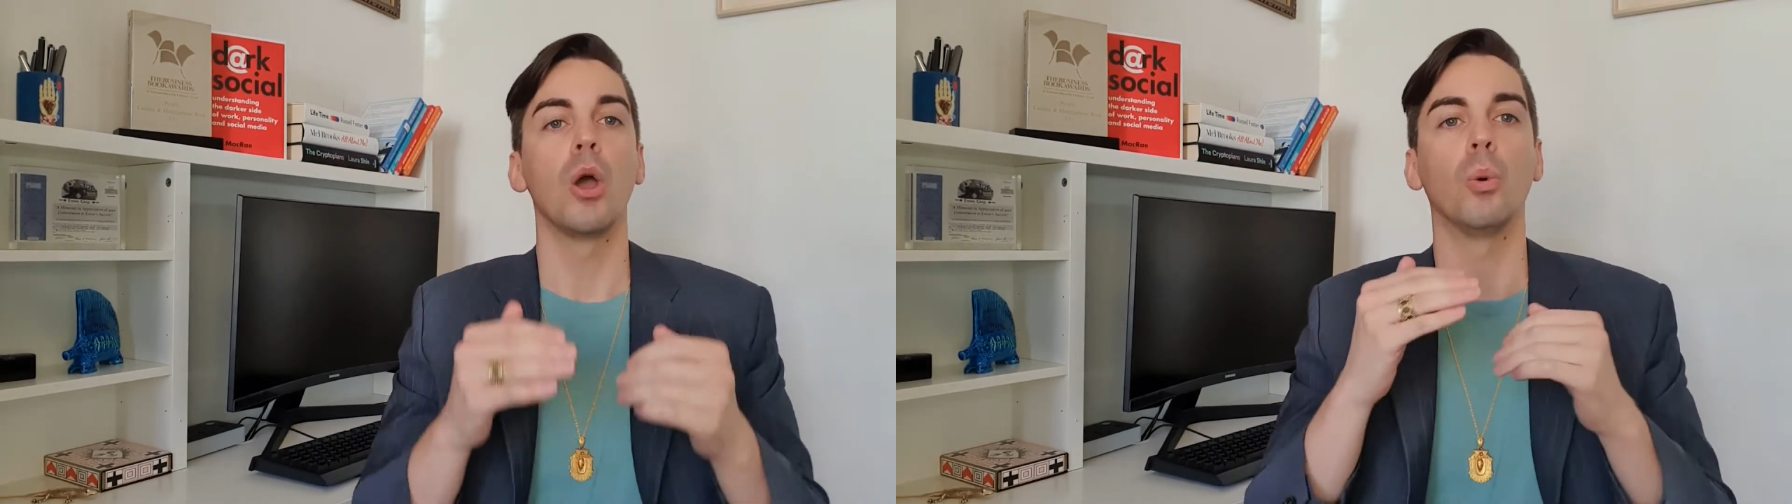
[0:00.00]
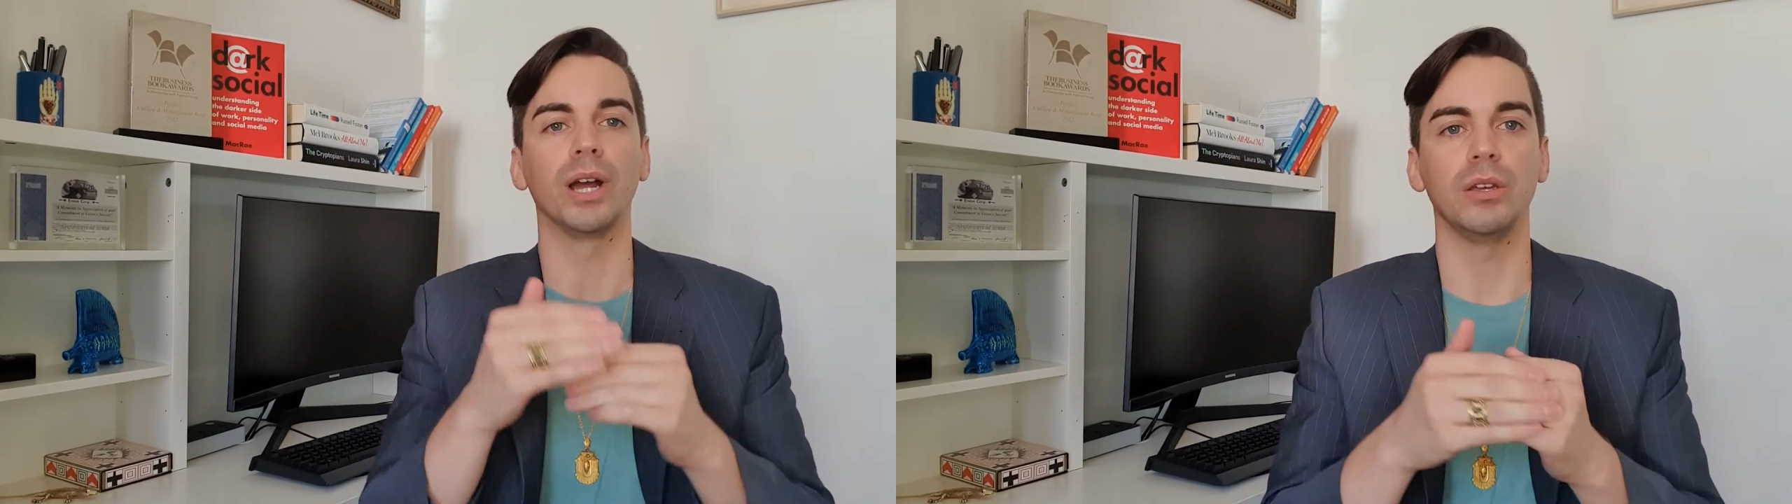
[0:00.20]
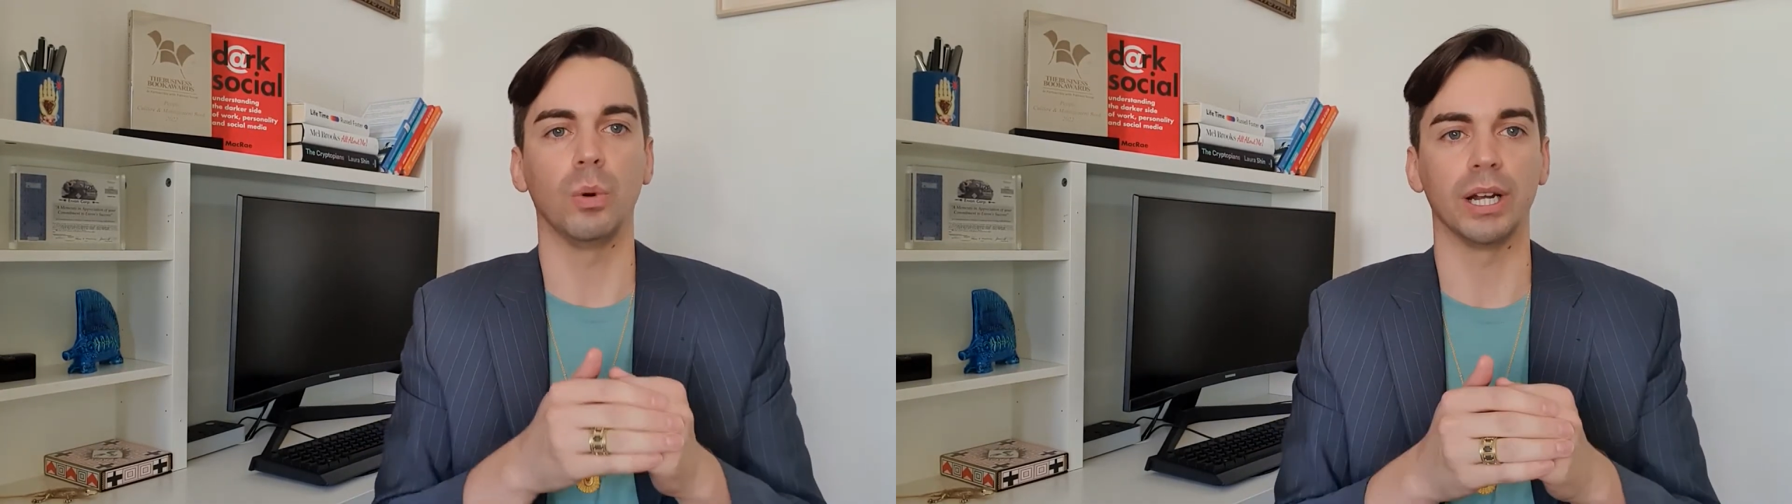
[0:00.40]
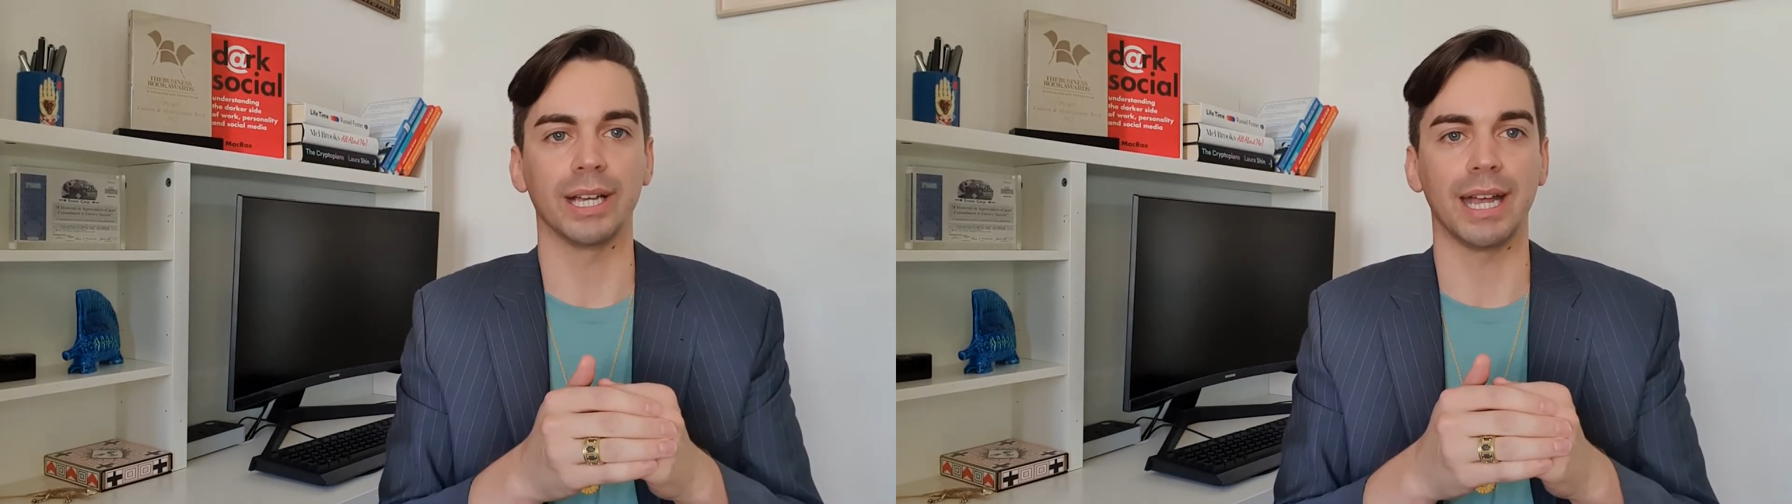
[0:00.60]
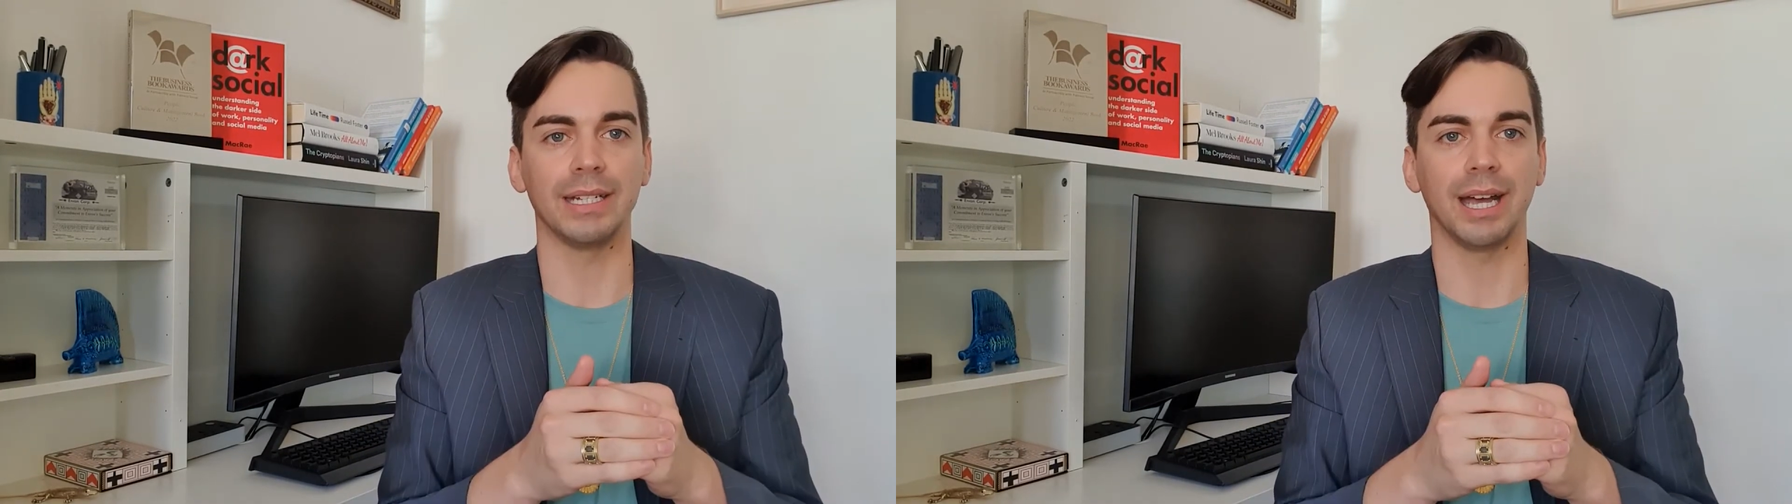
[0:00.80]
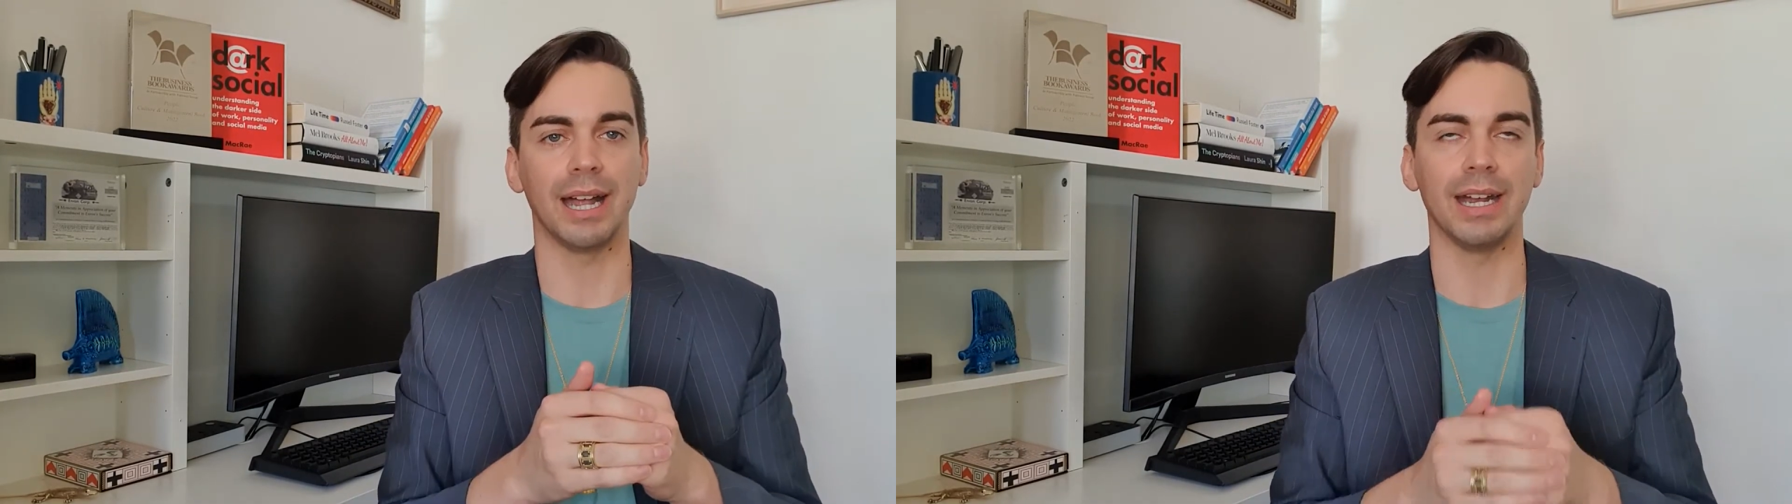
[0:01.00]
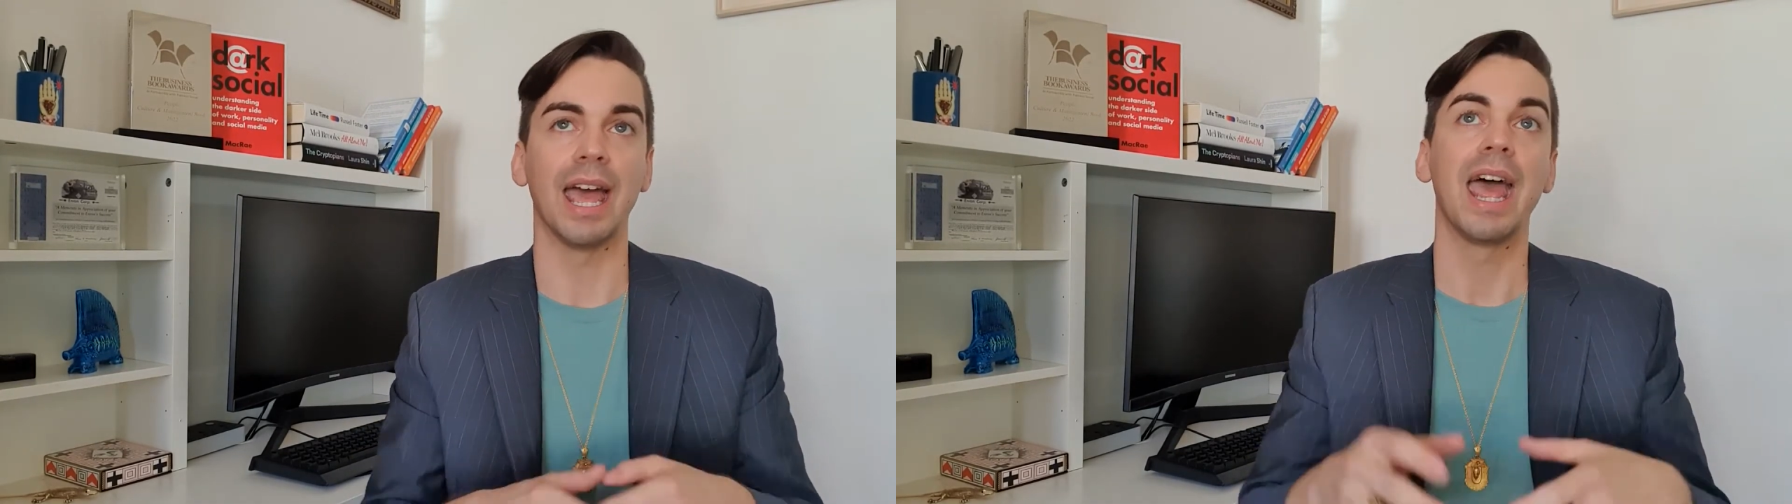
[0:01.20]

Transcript: what you want to get done.